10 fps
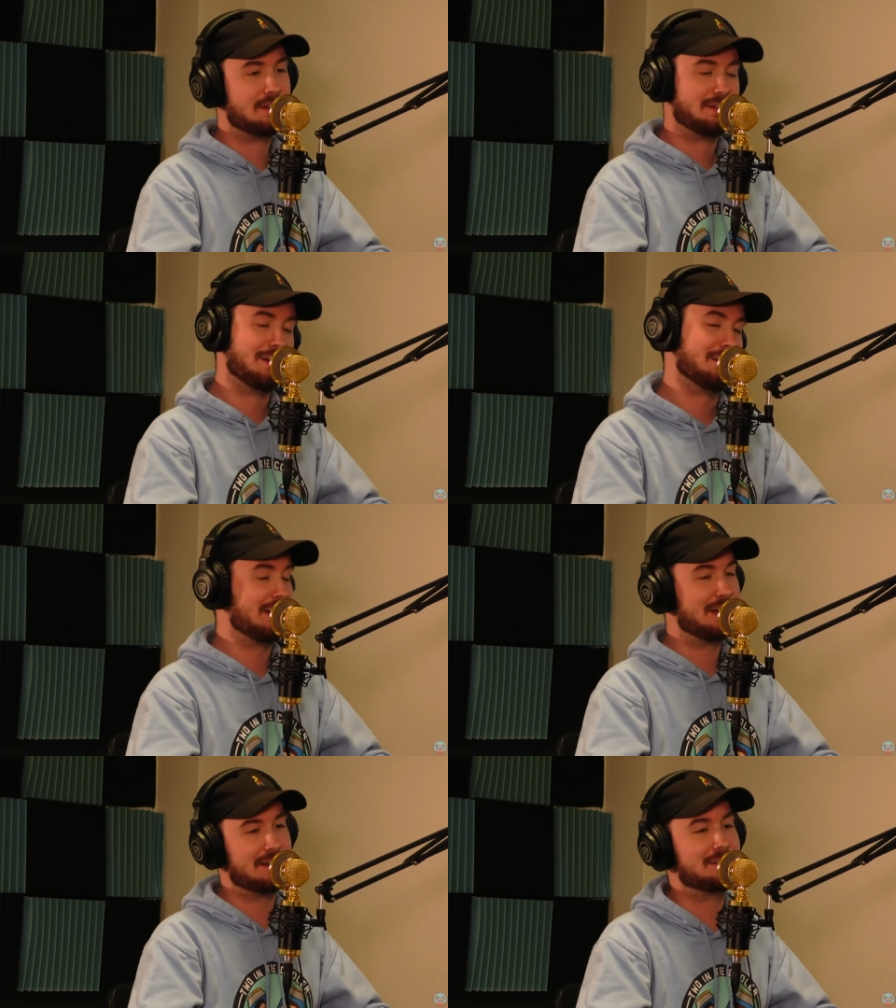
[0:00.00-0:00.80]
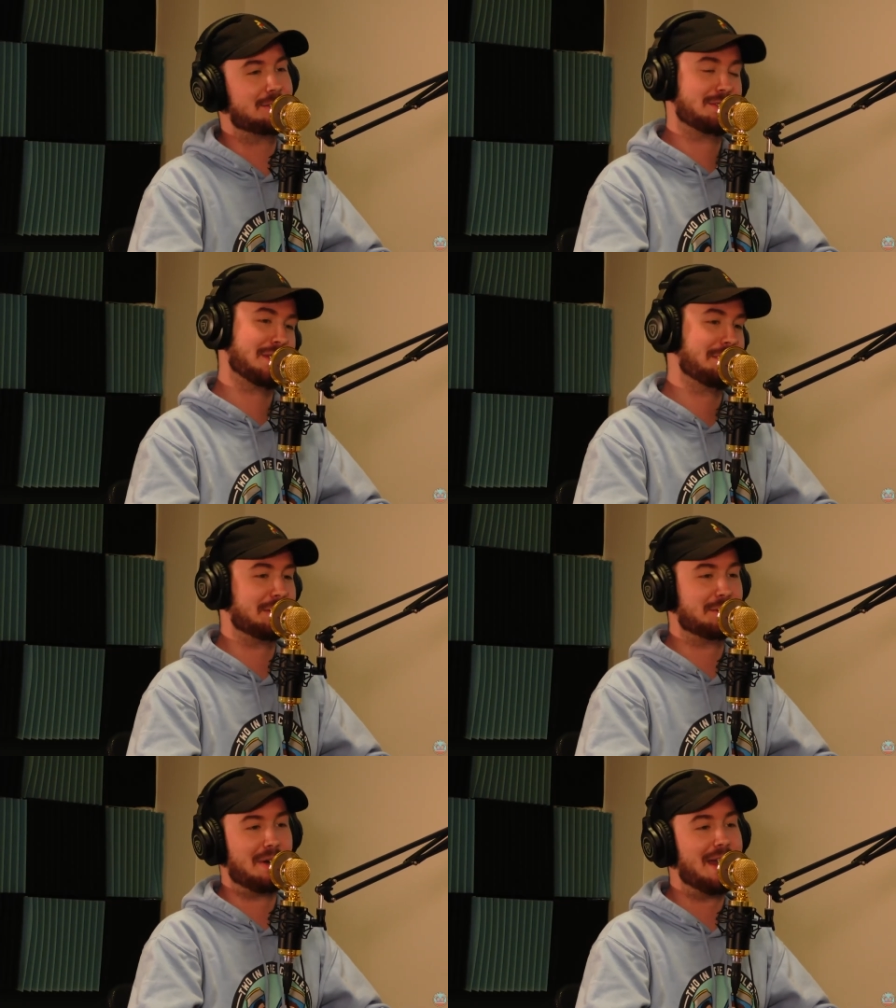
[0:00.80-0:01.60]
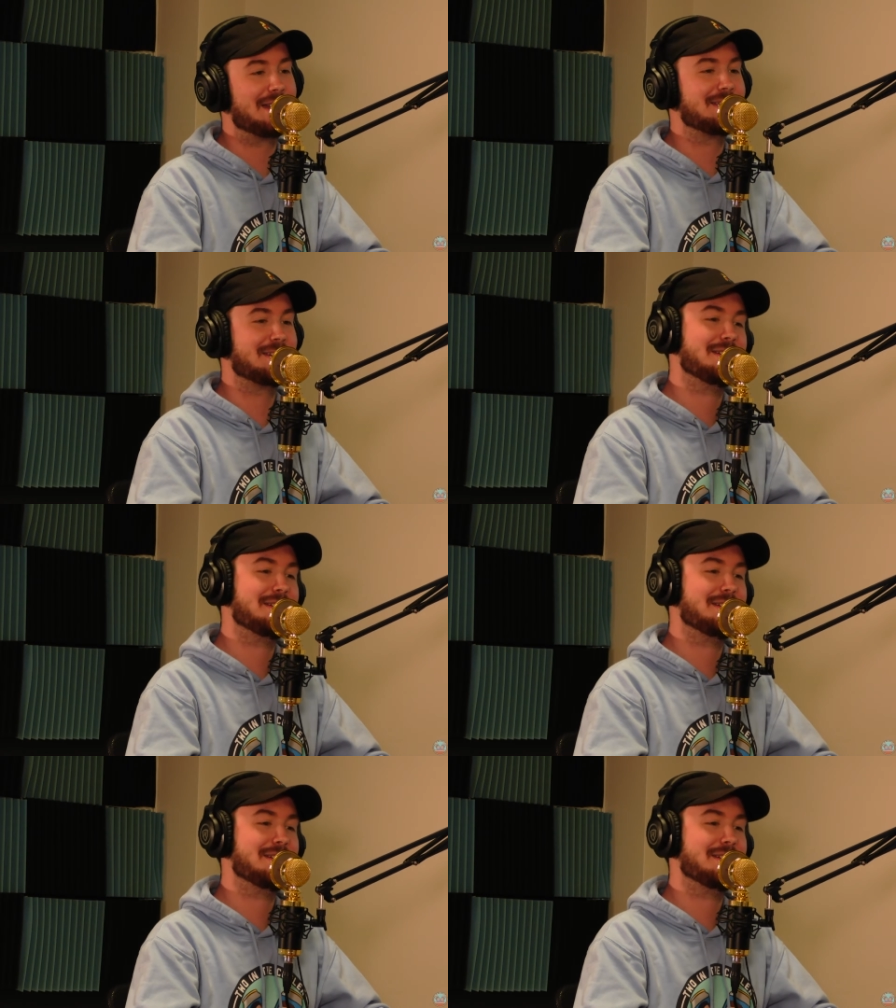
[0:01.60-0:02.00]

Oh God, something cracked.